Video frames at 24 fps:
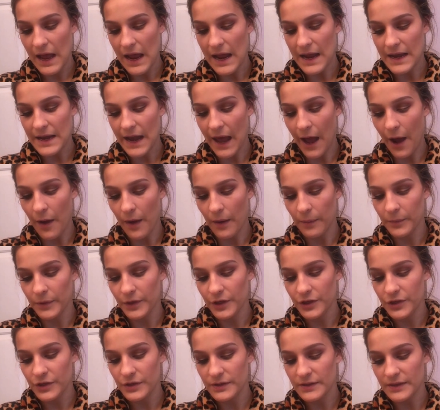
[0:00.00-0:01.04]
And now I'm
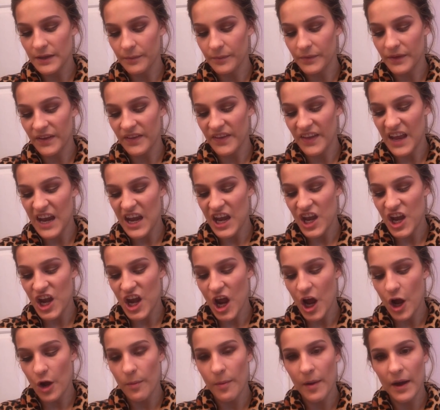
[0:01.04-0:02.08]
going to do something that
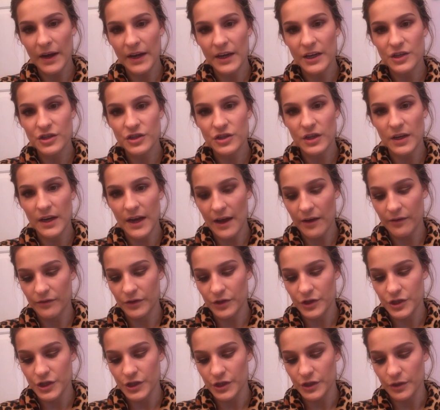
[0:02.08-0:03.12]
nobody should
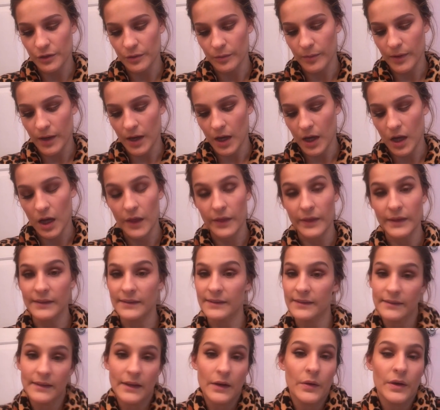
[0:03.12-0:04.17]
ever do, but
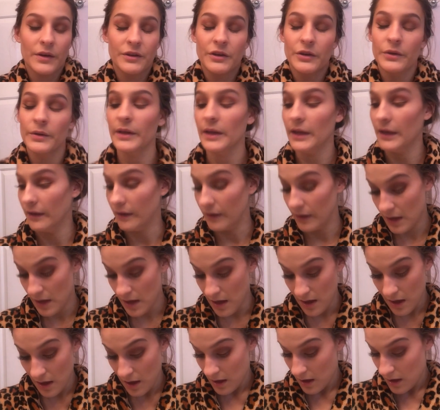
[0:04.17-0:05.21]
this is how I do it, and
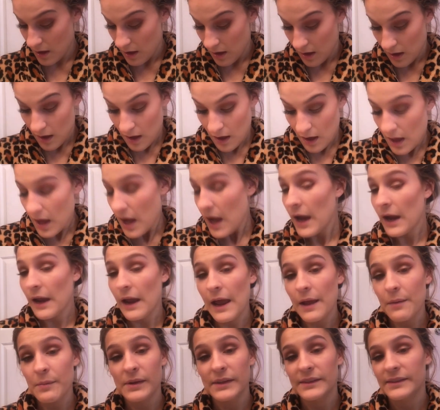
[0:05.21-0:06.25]
I
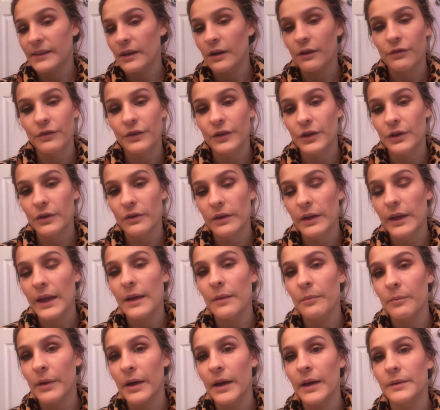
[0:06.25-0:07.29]
hate myself for doing
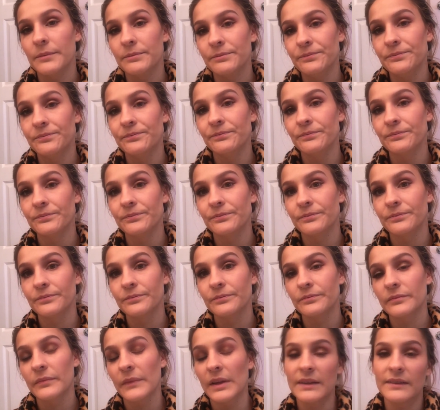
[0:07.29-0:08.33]
it, but
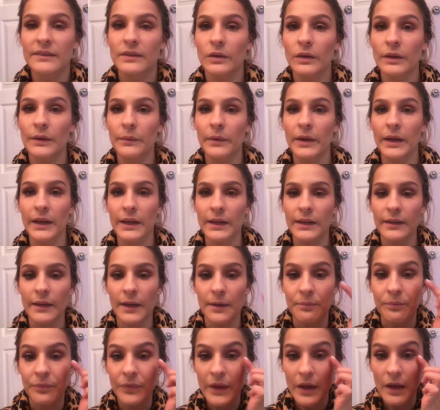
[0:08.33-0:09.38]
it's the only way I get it
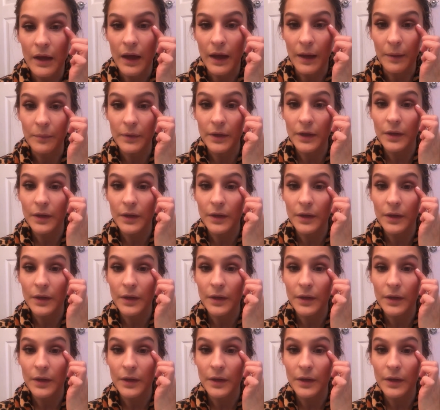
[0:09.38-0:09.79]
done. I'm